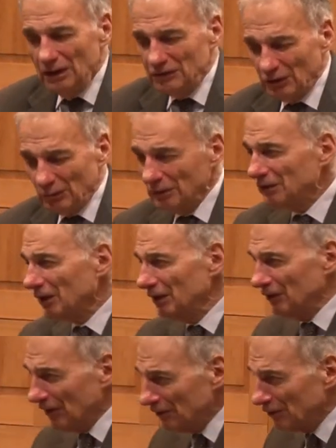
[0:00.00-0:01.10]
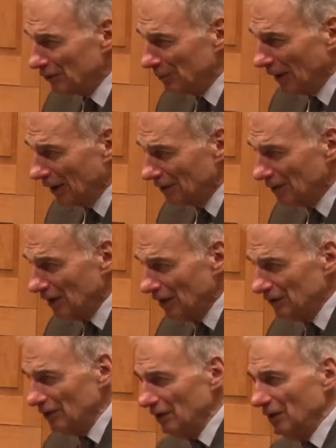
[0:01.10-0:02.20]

So what the consensus model does